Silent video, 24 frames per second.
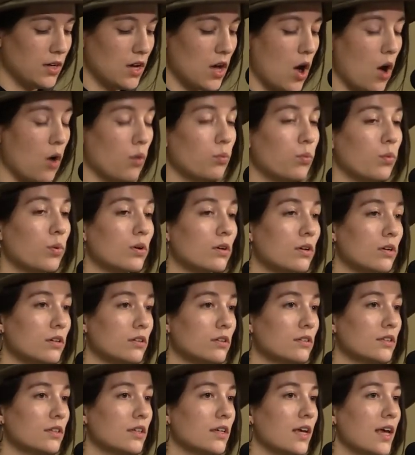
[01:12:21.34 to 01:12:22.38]
a
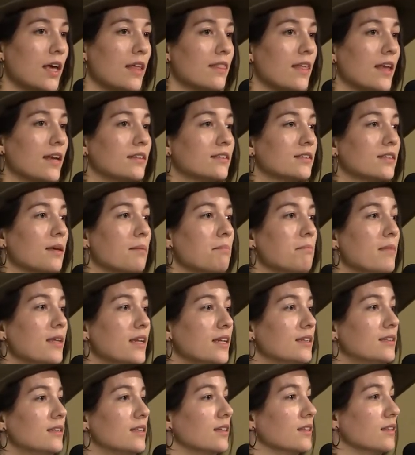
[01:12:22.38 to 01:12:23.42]
world that is
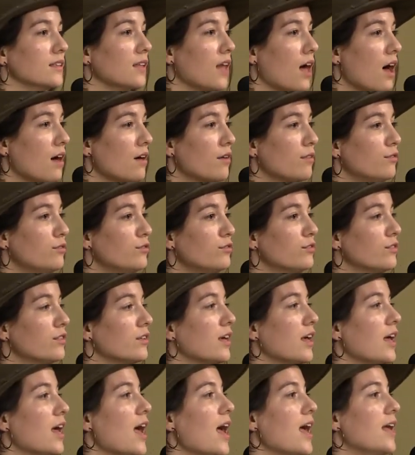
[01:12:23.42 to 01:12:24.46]
committed to
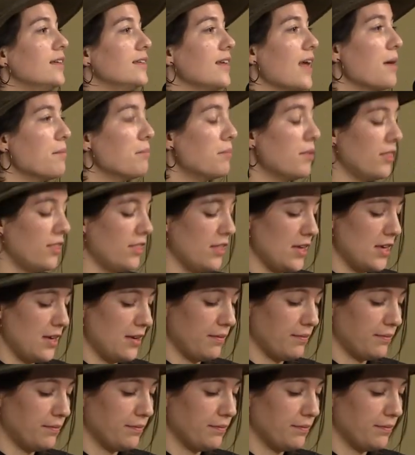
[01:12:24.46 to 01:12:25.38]
love and empathy.